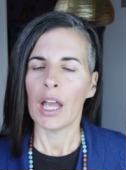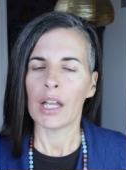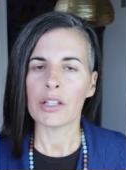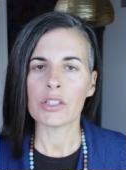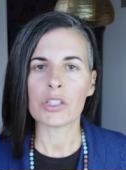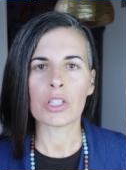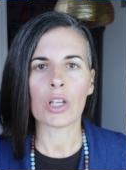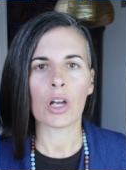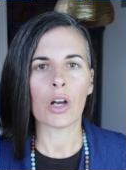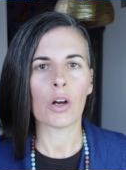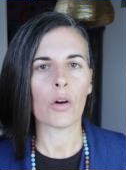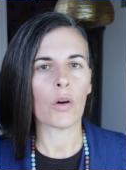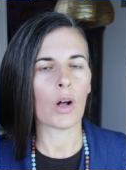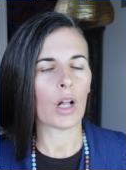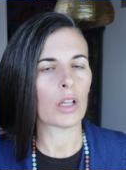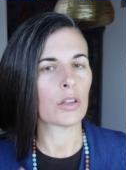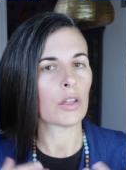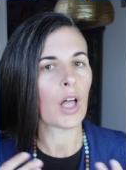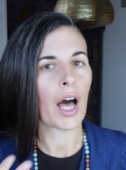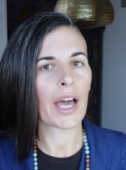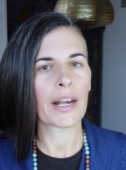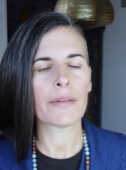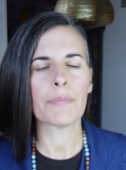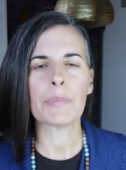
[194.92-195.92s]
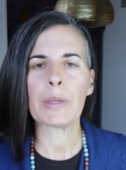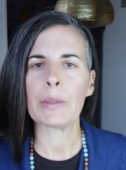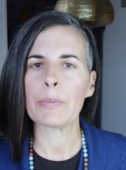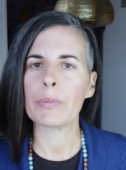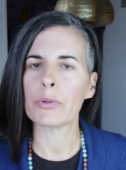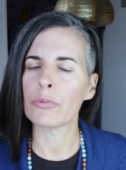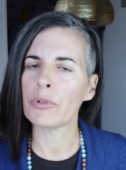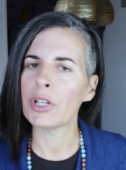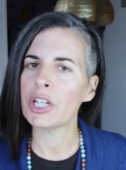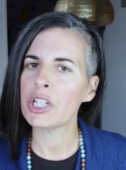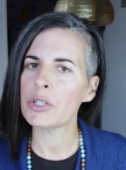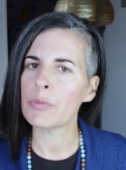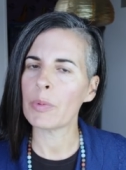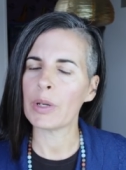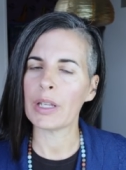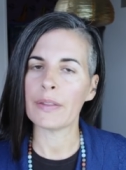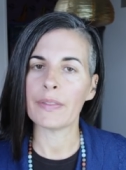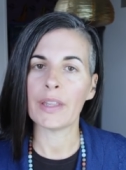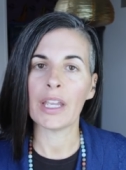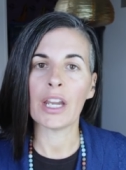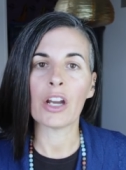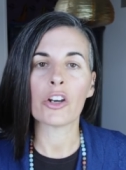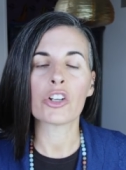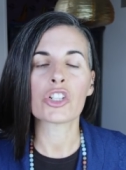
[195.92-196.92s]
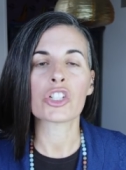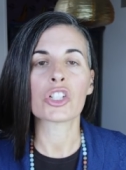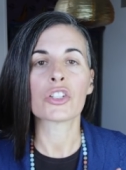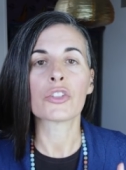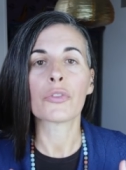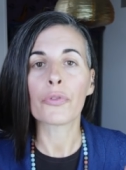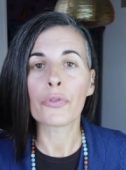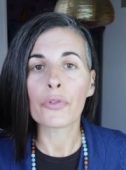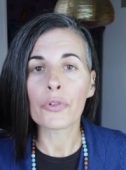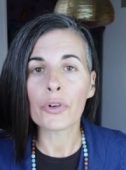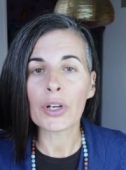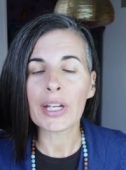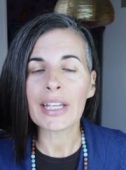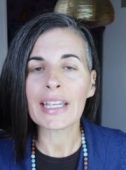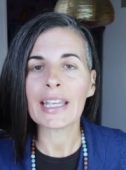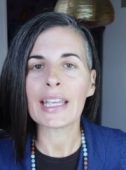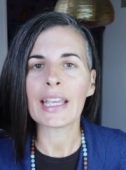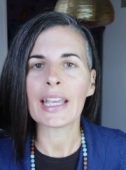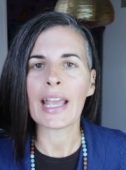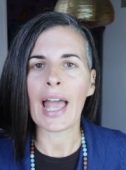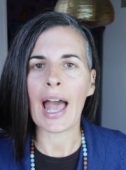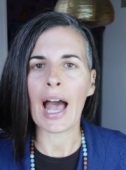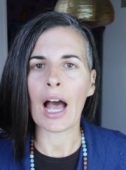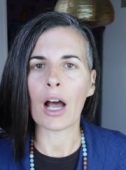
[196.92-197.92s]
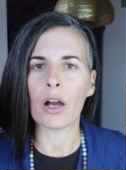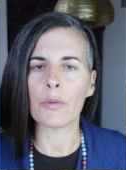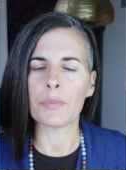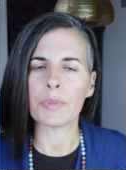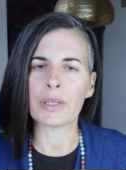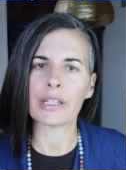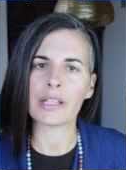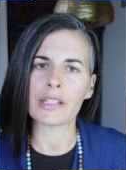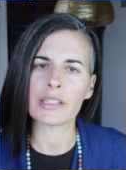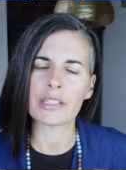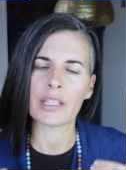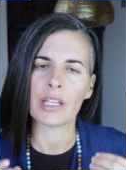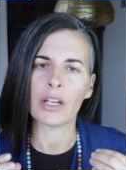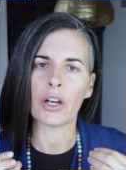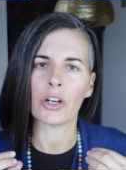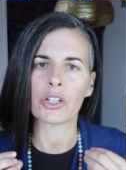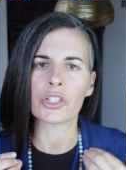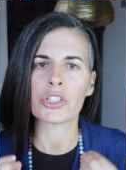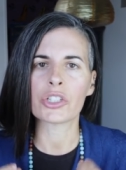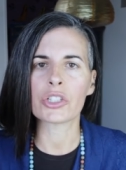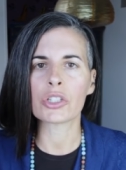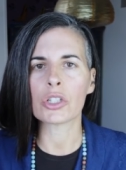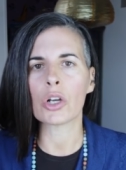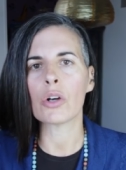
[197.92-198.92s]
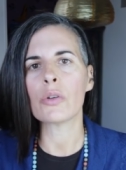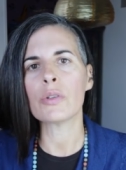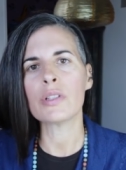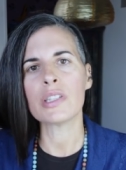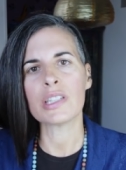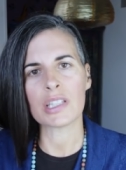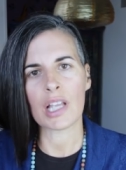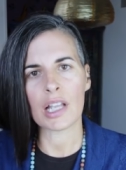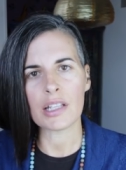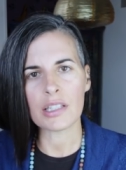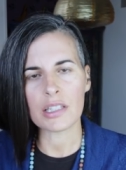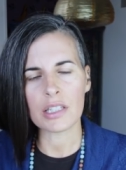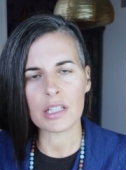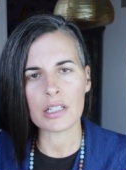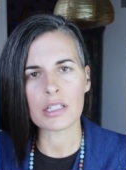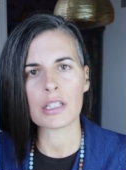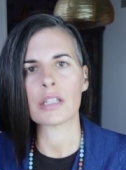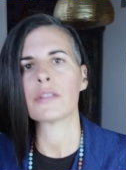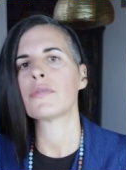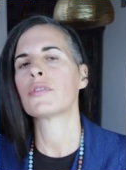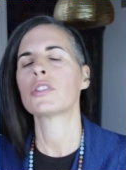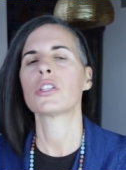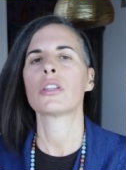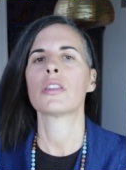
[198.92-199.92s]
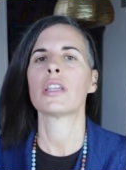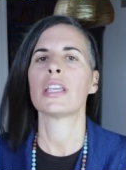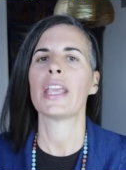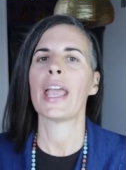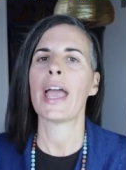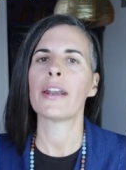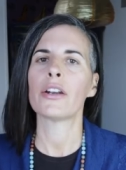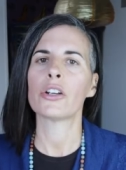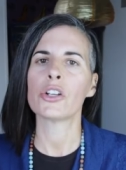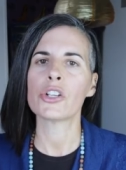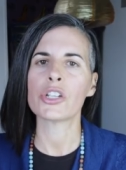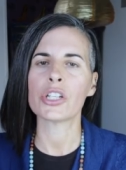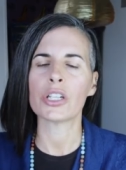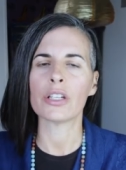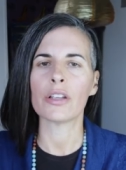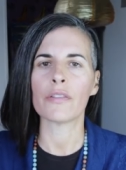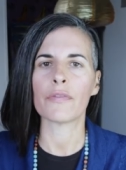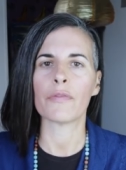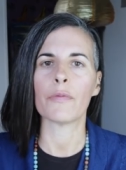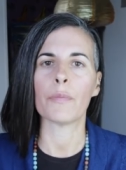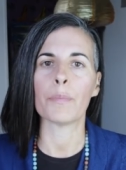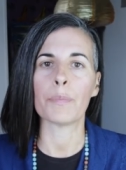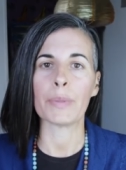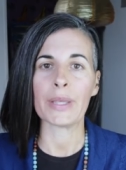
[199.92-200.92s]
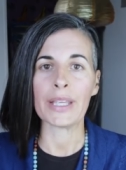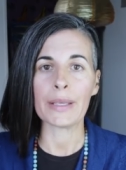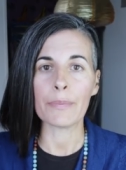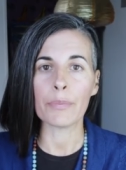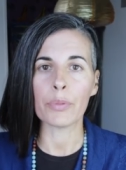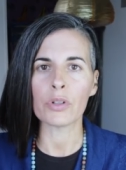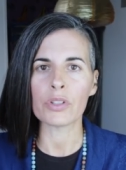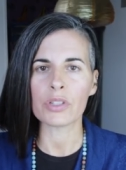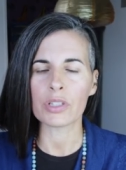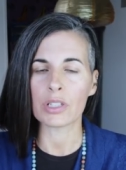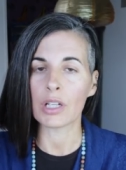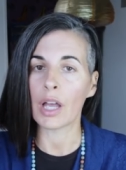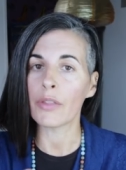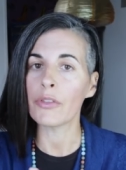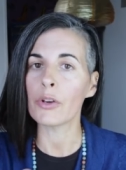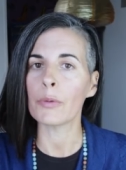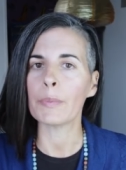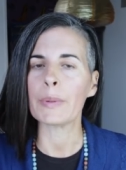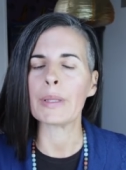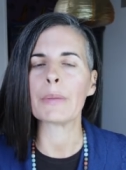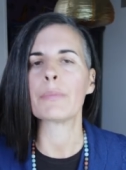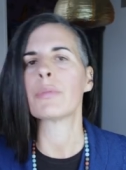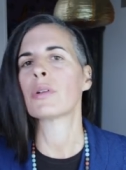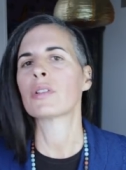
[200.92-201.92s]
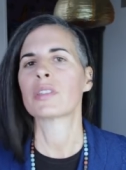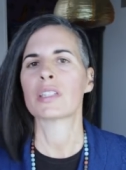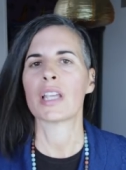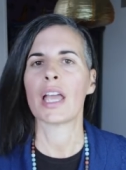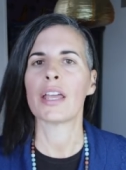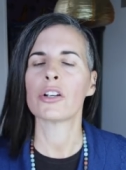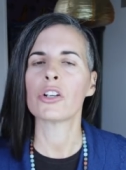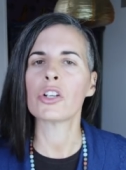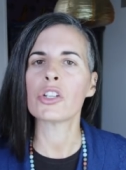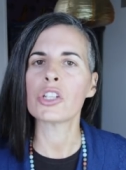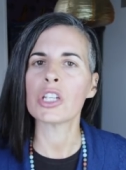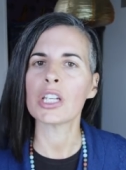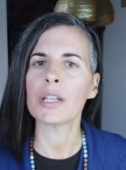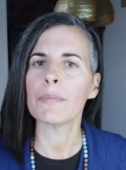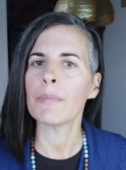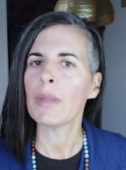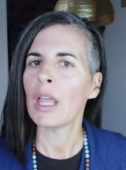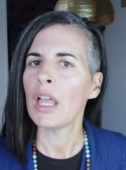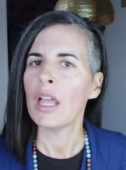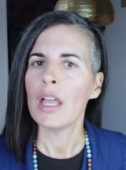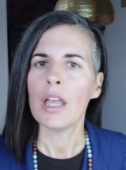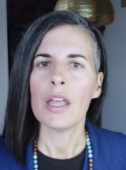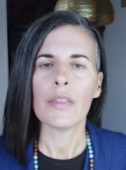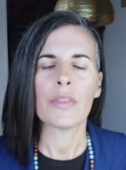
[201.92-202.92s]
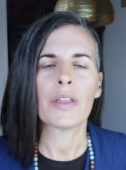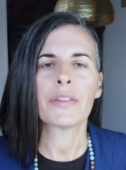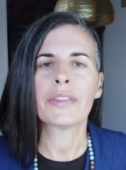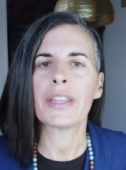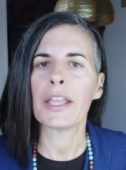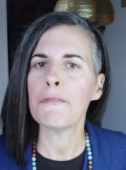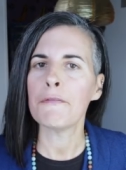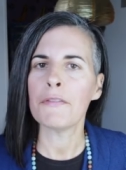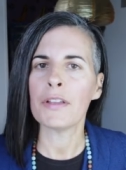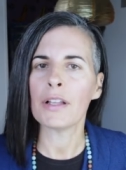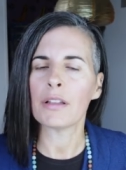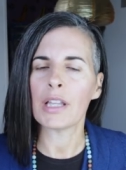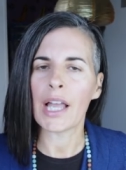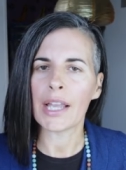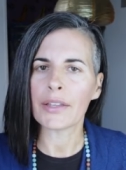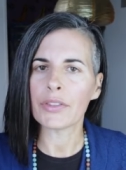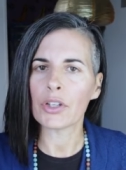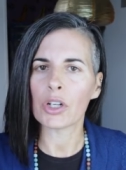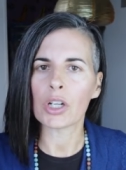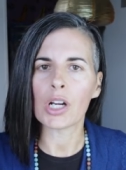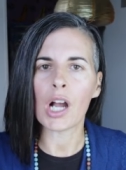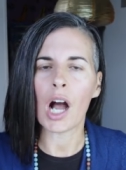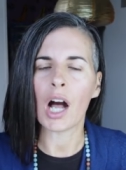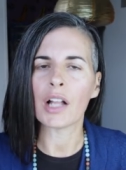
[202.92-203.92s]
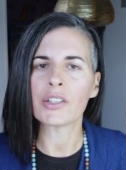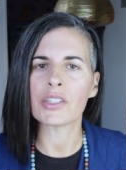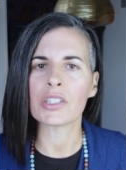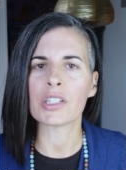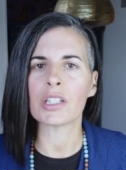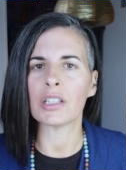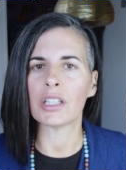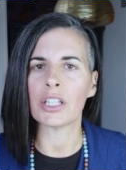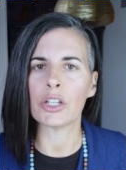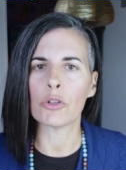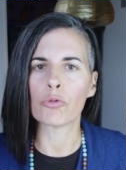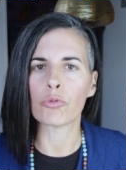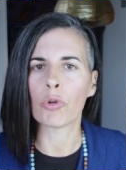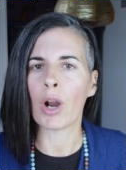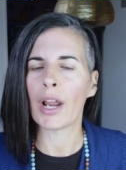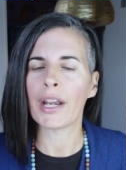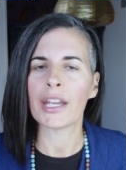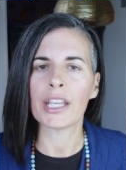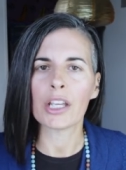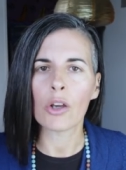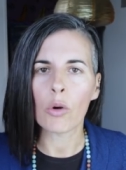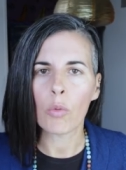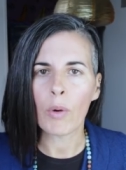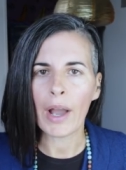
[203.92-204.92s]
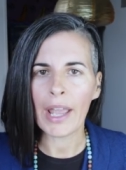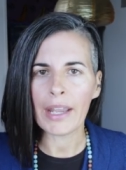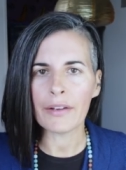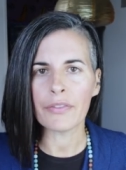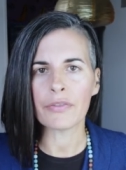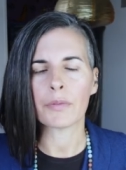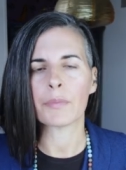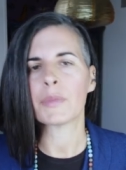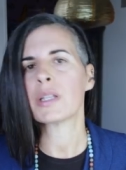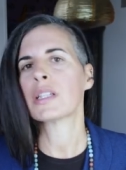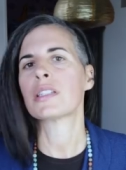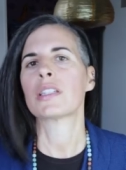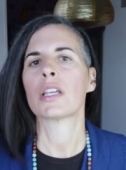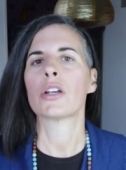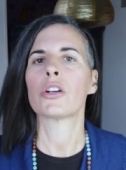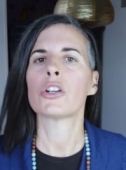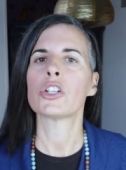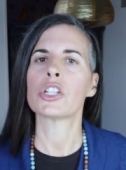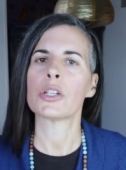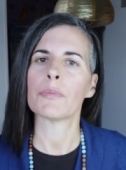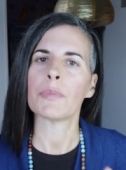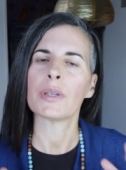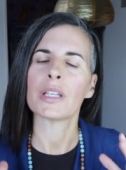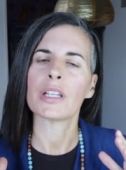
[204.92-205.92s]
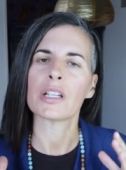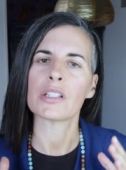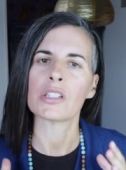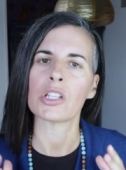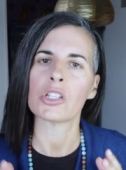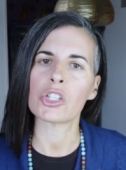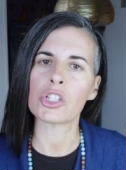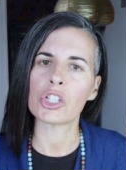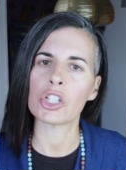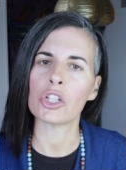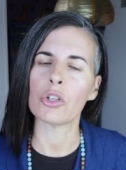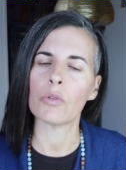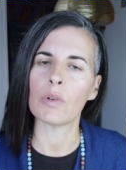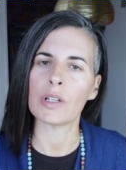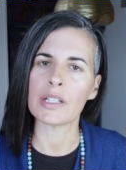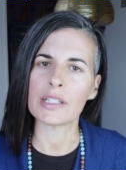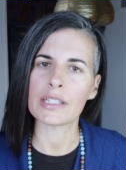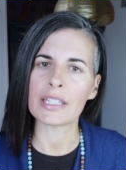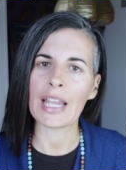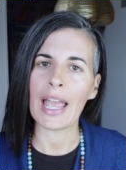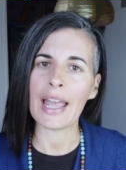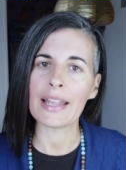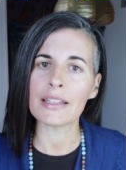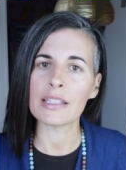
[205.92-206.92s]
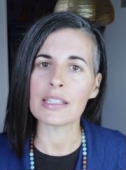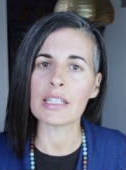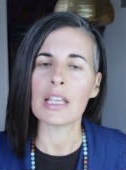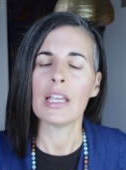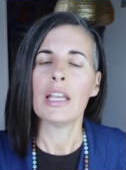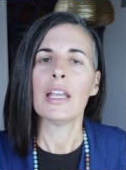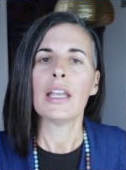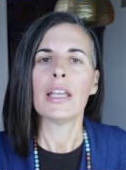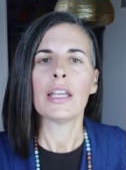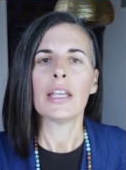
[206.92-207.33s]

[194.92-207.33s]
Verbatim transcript: And so a lot of people reach me and they are just freaking out because they are so sensitive to the energy of people, other people's energy, that they feel like they're constantly running away from this energy because it's too intense,